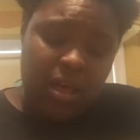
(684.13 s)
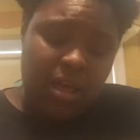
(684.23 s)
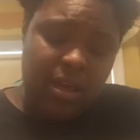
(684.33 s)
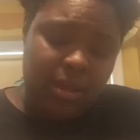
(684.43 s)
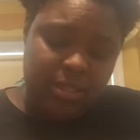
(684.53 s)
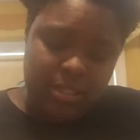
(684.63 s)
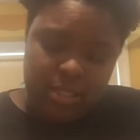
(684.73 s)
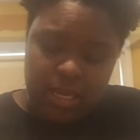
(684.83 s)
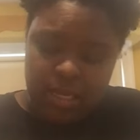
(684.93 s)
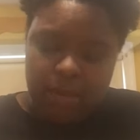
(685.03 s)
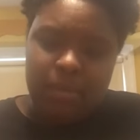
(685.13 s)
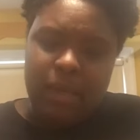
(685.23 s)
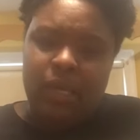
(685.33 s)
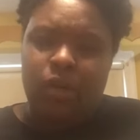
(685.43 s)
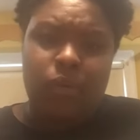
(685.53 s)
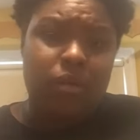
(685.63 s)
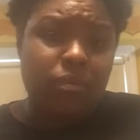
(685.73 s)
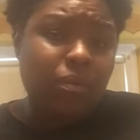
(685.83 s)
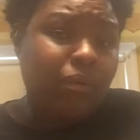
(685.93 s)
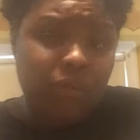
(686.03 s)
I hate to sound like I'm begging or
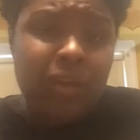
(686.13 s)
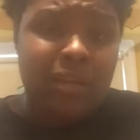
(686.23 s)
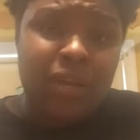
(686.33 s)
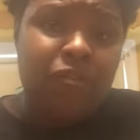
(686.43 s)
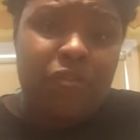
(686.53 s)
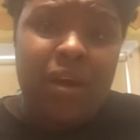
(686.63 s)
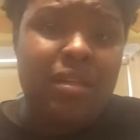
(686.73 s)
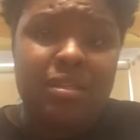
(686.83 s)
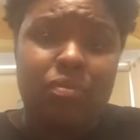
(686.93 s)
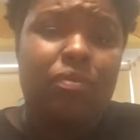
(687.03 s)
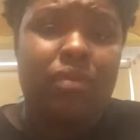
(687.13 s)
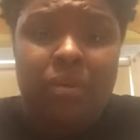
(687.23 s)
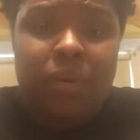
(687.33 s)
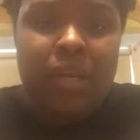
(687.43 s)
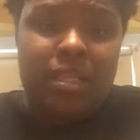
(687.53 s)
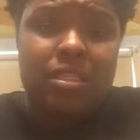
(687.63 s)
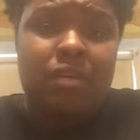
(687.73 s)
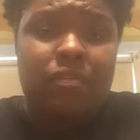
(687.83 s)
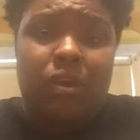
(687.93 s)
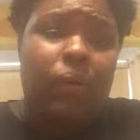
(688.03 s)
whatever, but we really need funds, and we really want to get this
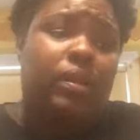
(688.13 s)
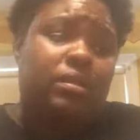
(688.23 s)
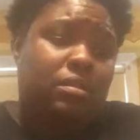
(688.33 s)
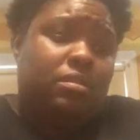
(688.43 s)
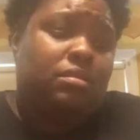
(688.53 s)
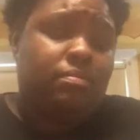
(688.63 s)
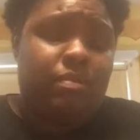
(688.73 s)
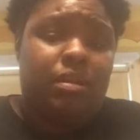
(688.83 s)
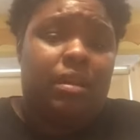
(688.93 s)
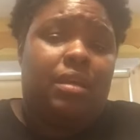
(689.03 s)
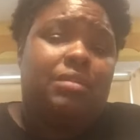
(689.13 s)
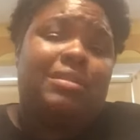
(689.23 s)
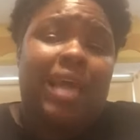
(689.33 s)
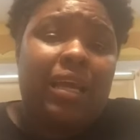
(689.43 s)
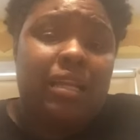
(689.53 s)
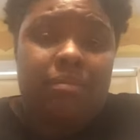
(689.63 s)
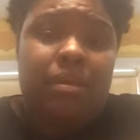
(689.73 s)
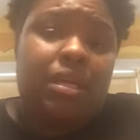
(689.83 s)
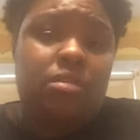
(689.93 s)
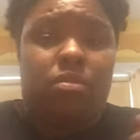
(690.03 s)
stuff going. It's been stagnant
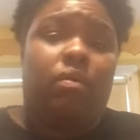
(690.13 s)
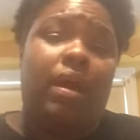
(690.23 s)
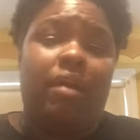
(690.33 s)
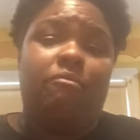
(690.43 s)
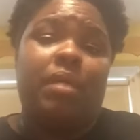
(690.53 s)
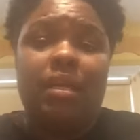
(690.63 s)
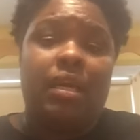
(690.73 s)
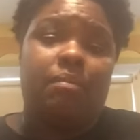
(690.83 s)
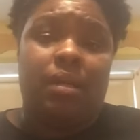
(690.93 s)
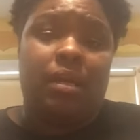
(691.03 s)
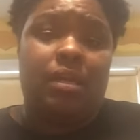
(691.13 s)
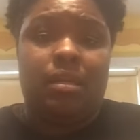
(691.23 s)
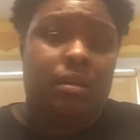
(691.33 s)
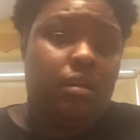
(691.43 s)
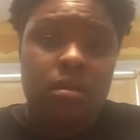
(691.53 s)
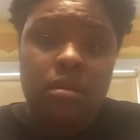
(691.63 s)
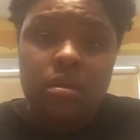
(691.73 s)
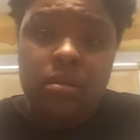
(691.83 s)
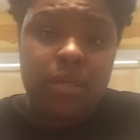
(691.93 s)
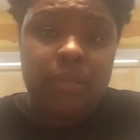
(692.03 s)
because we don't have money coming in.
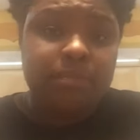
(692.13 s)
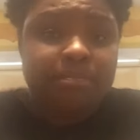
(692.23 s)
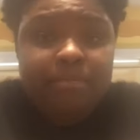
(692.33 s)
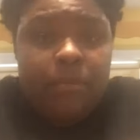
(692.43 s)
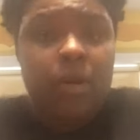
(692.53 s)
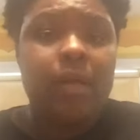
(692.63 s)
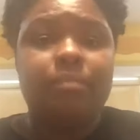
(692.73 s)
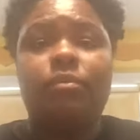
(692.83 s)
You know? All right.